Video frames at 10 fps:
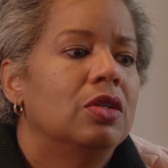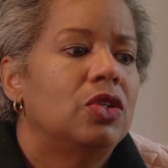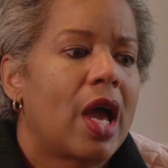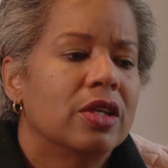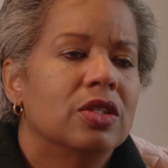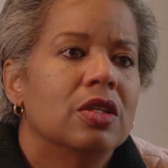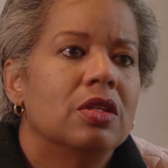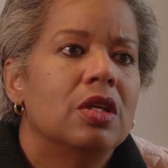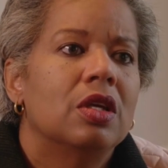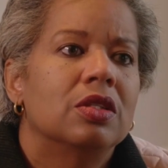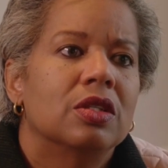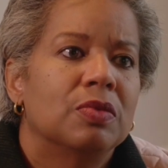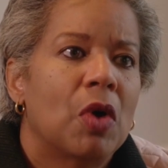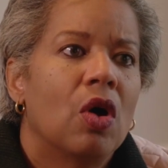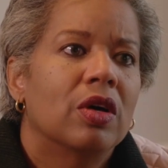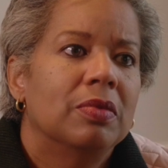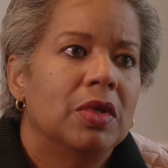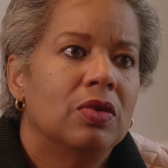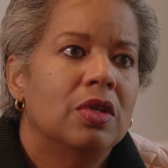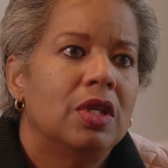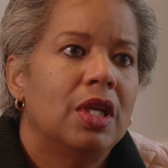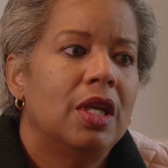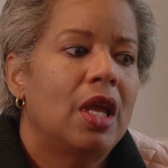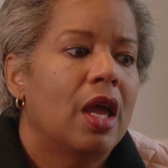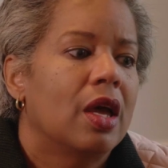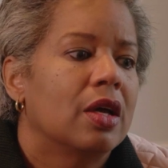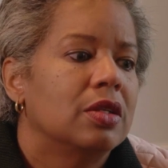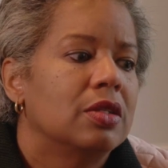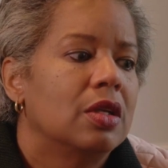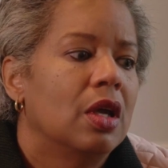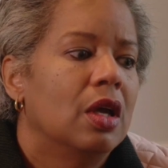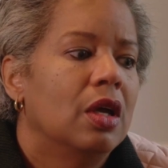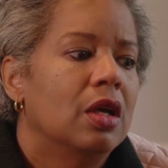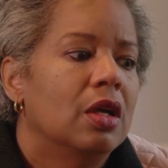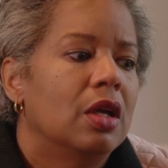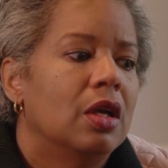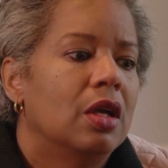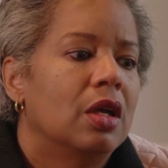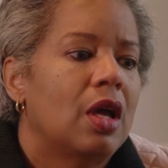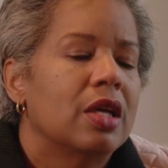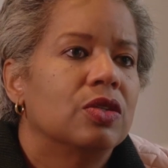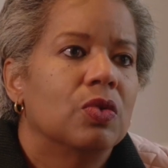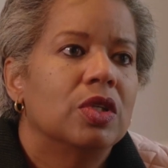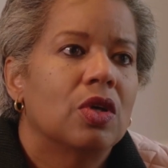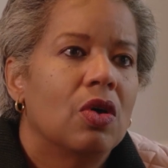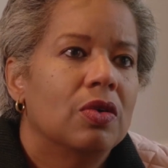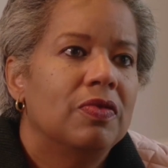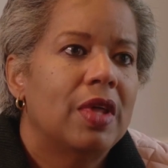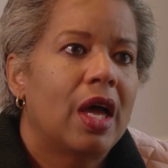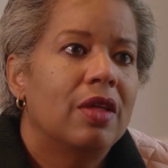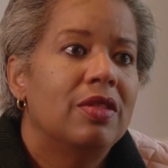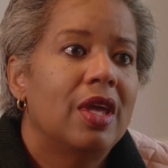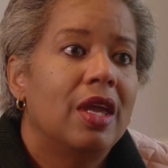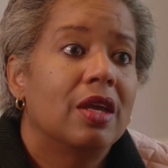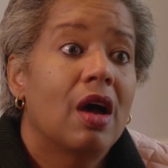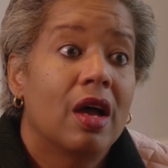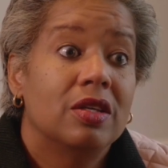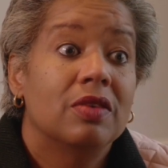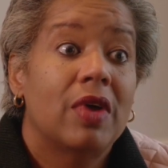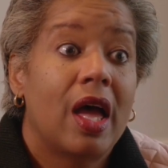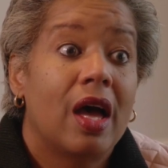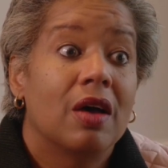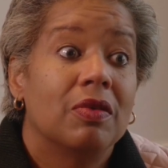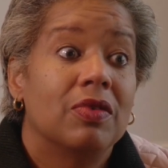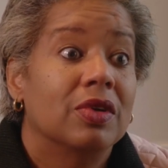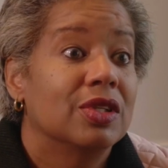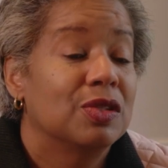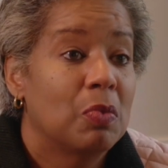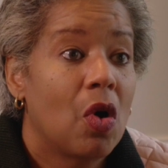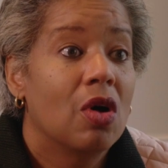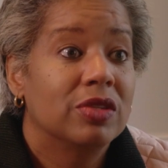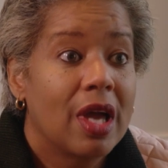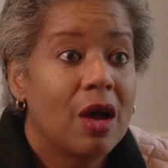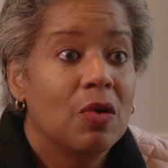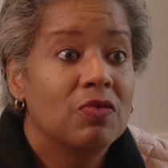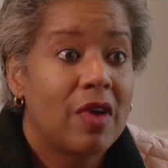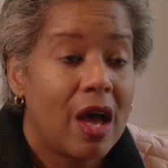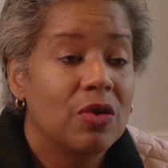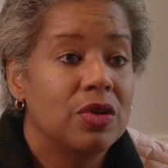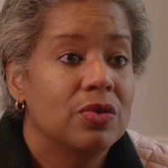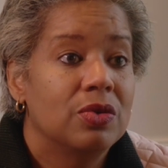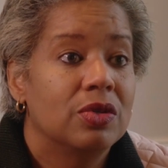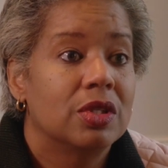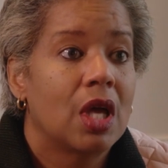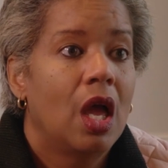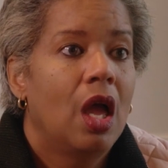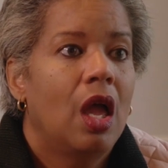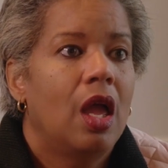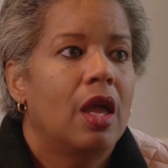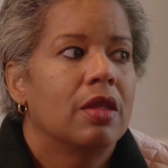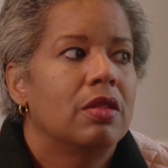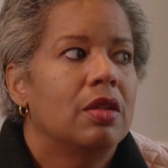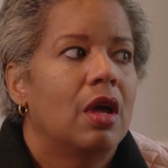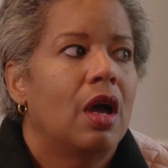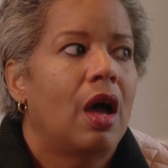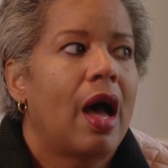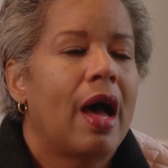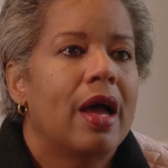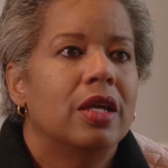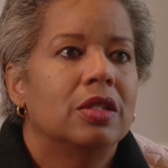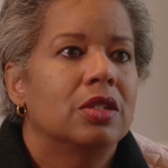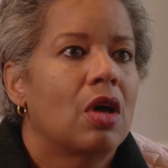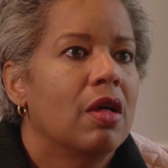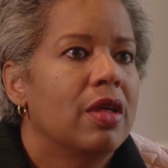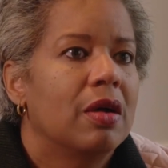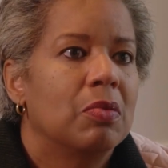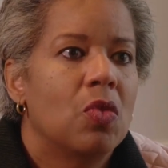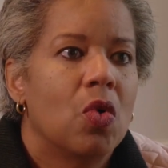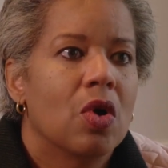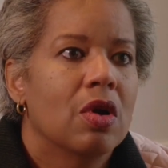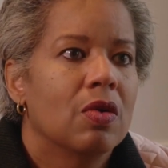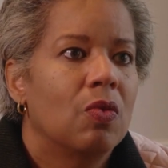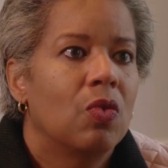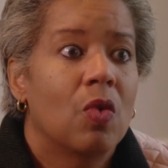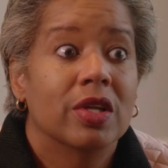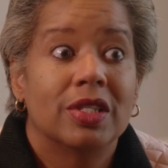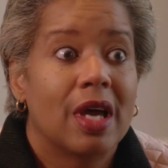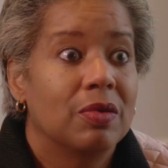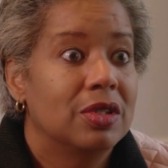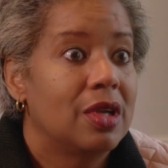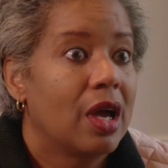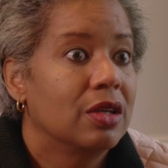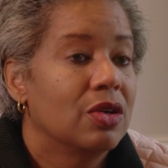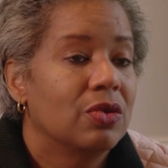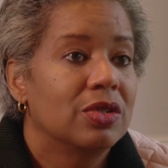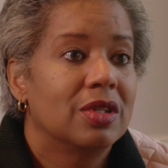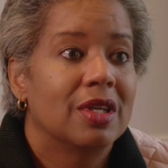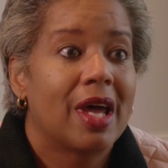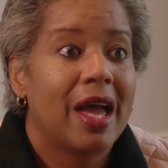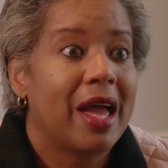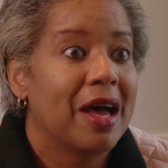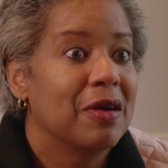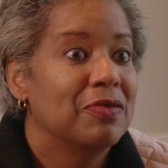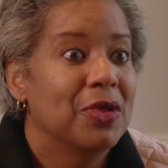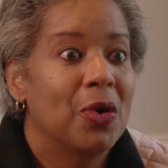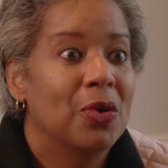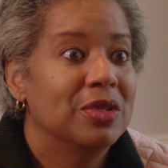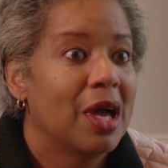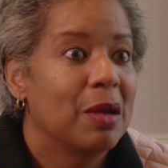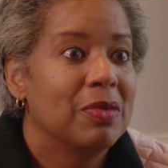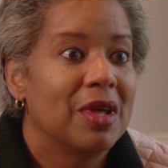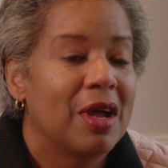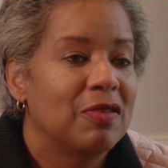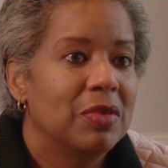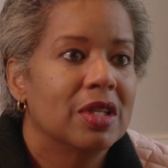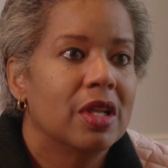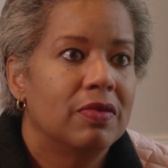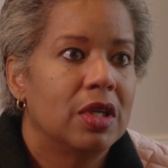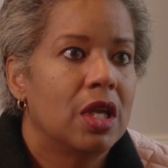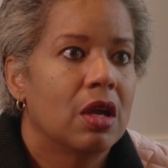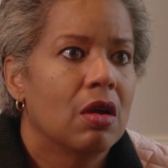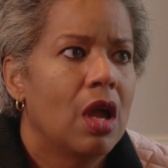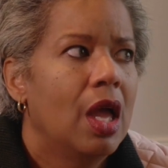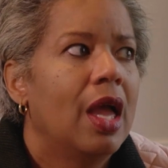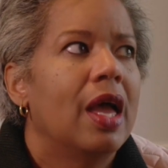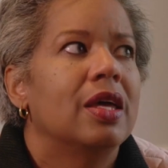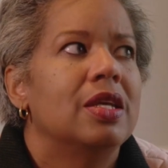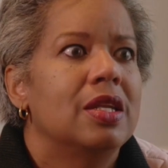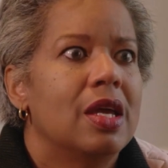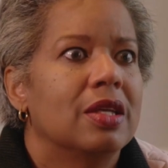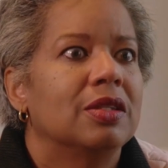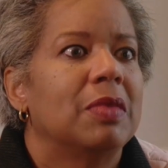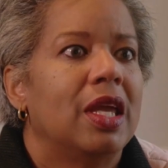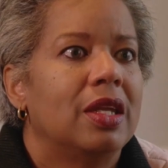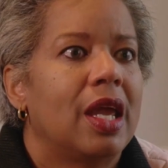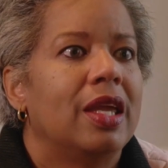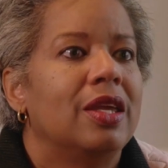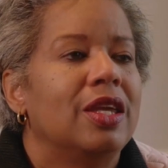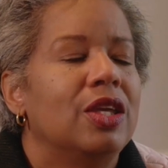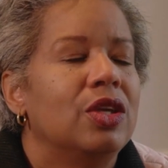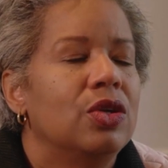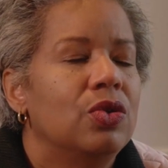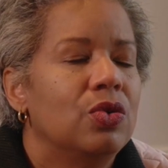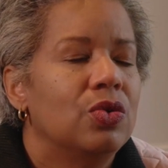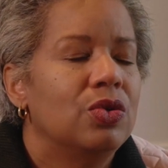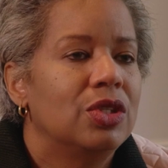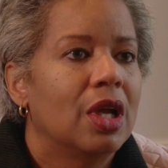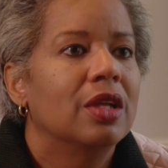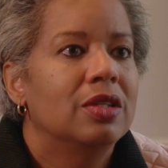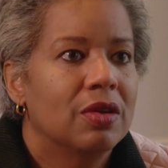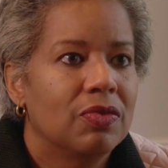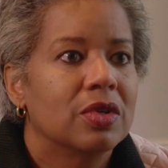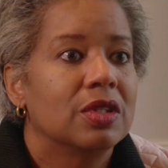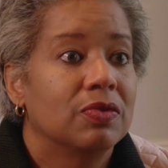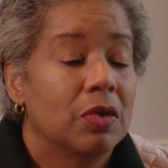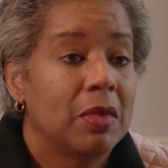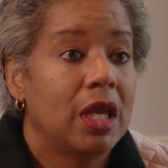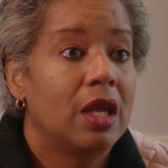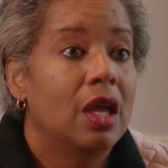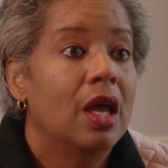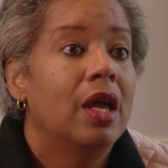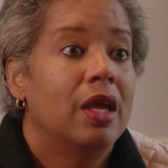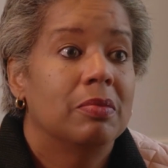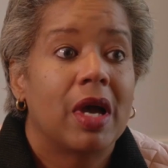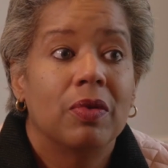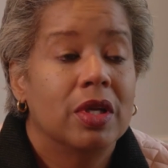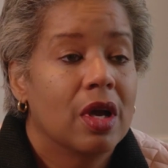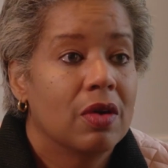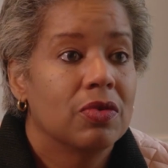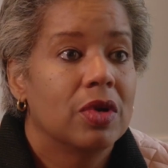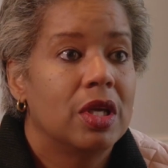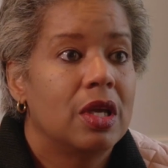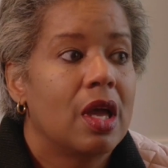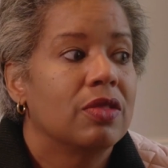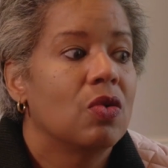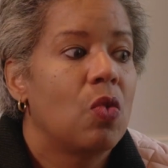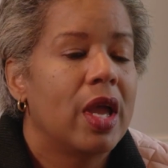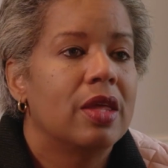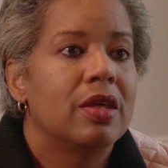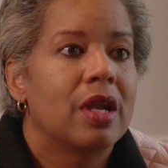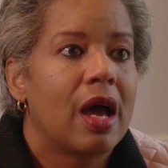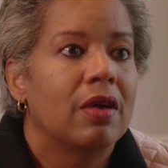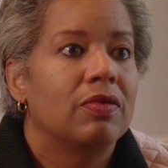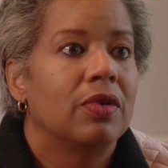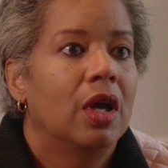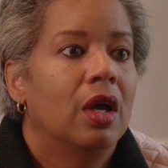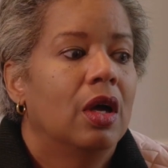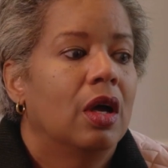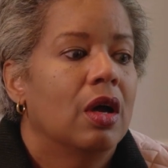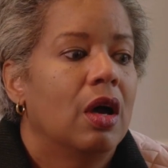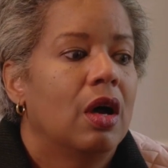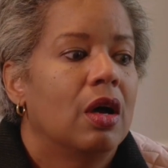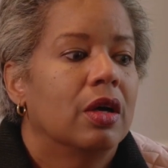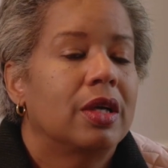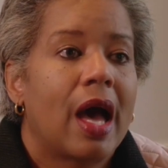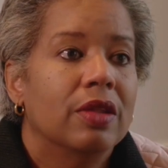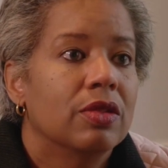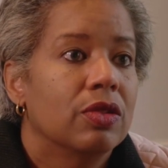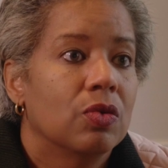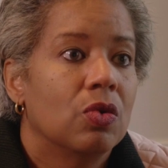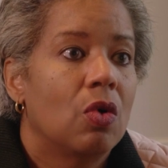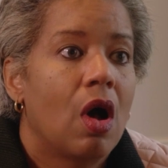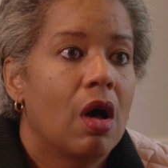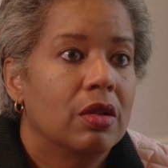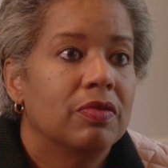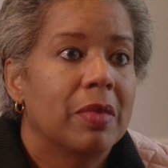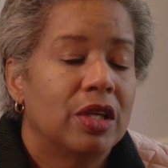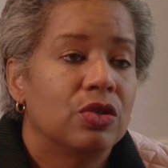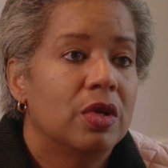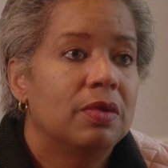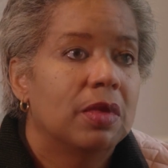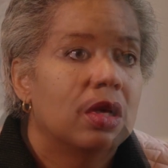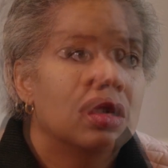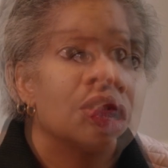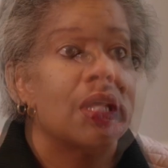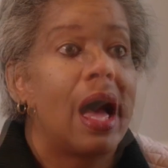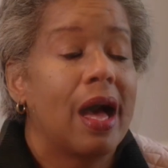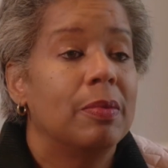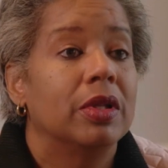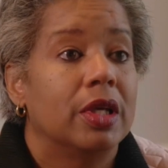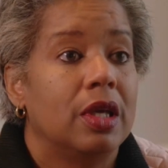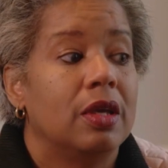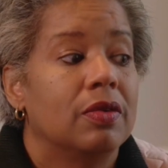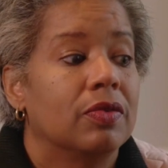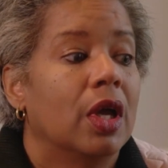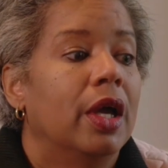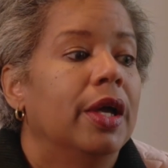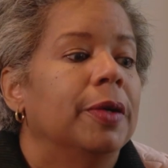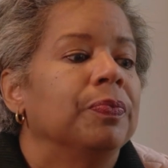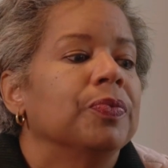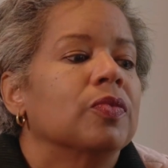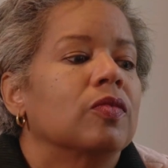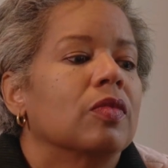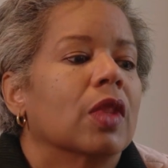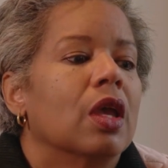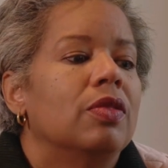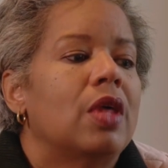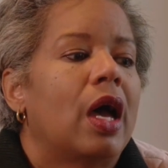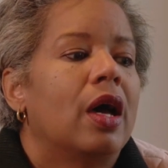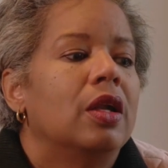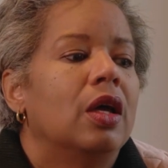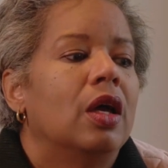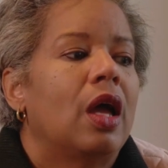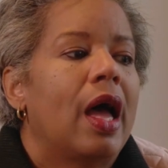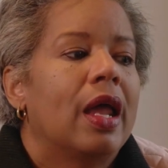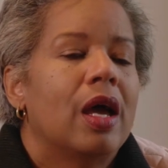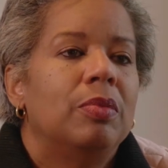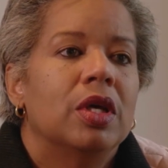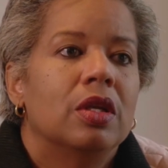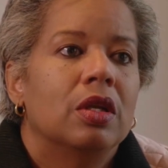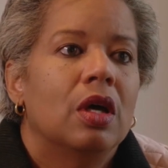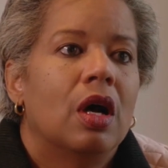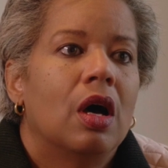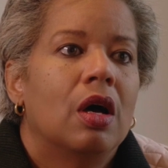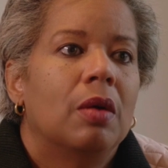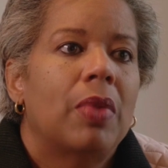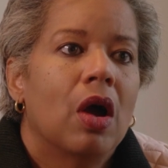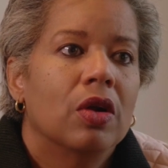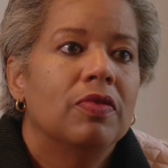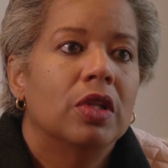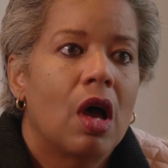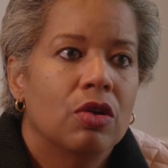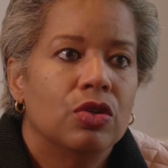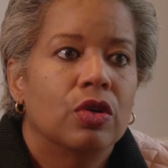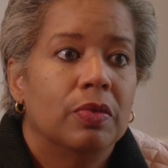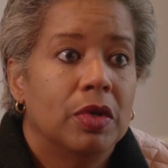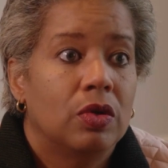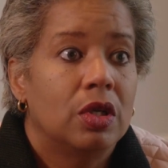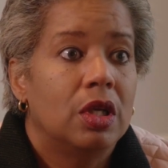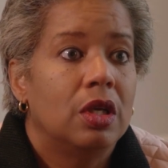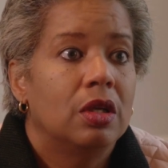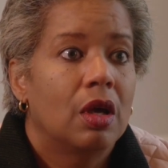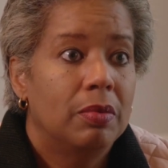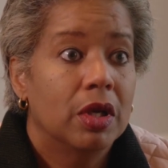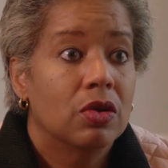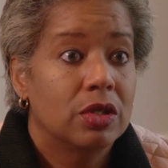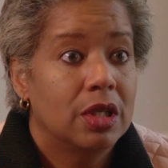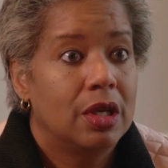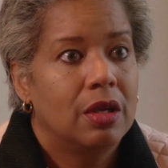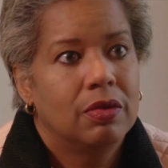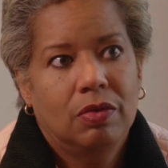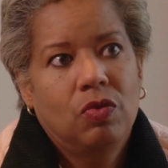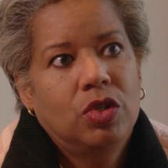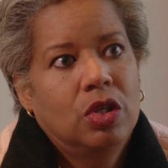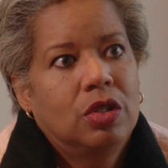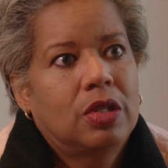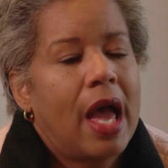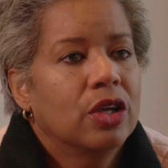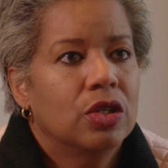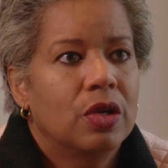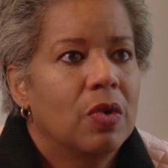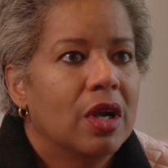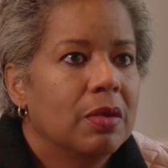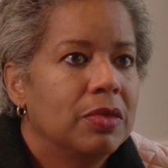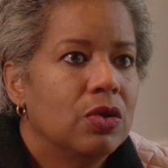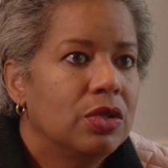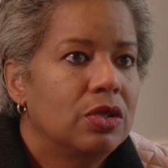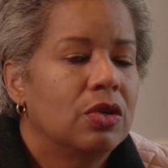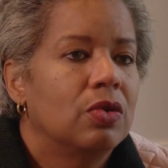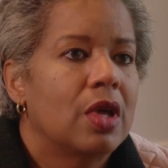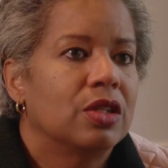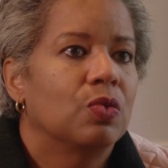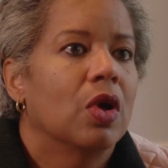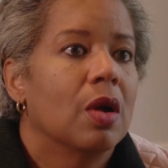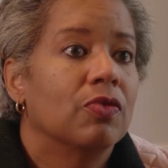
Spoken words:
Jackson is a small community, and as a result of that, they kind of have small town values. And I saw that more once I was diagnosed than I have the whole time that I've been living here. And it has made a huge difference for me in my recovery and the way that I've gotten through all of my treatment. I believe that had I been a part of a larger community, a bigger city, which is actually what I'm used to, that's where